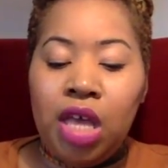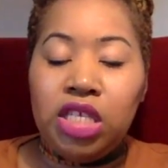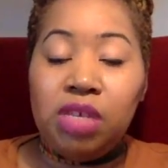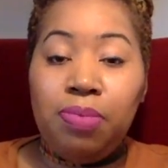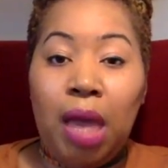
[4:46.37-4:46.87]

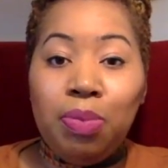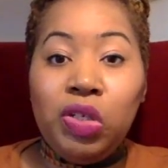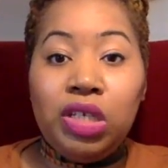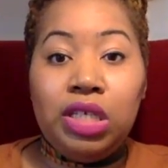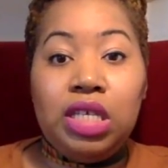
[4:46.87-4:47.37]
to be able
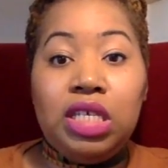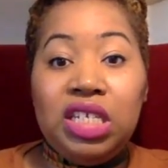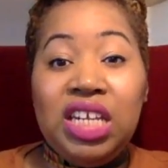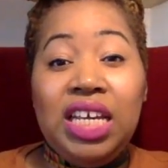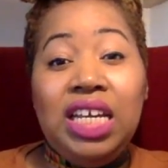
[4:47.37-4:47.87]
to
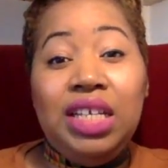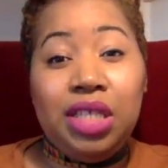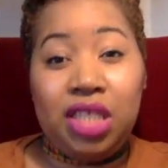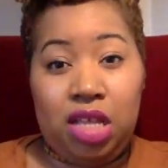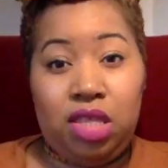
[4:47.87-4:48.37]
sustain
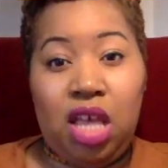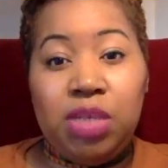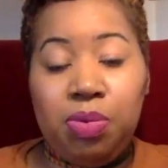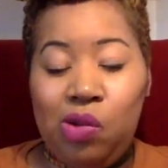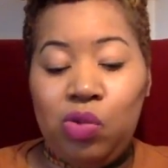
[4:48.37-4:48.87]
the thing that
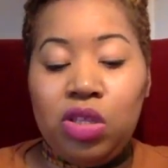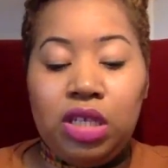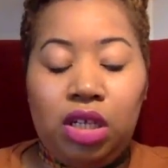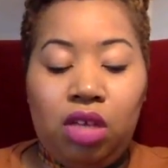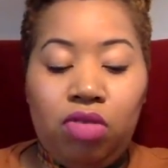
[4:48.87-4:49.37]
Spirit wants
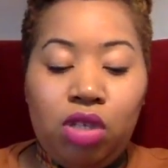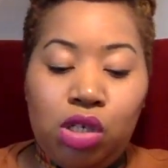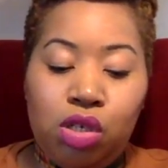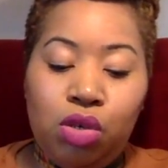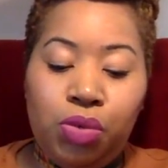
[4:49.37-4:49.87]
to give to
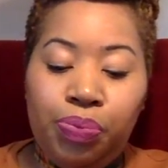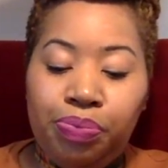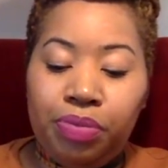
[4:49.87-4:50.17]
you.